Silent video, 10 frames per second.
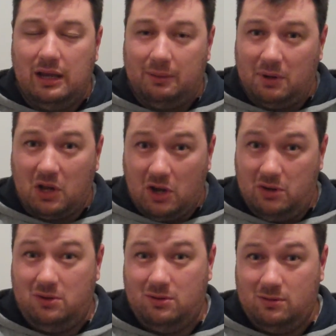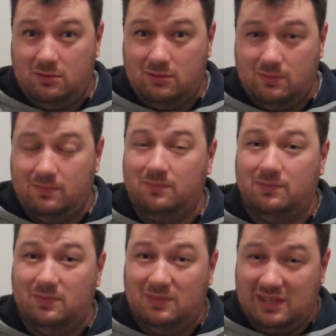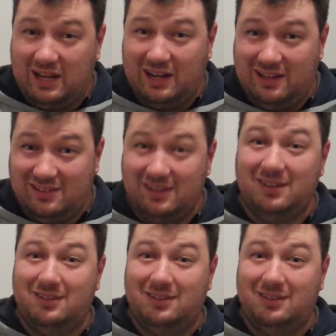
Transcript: I'm going to go. Take it easy.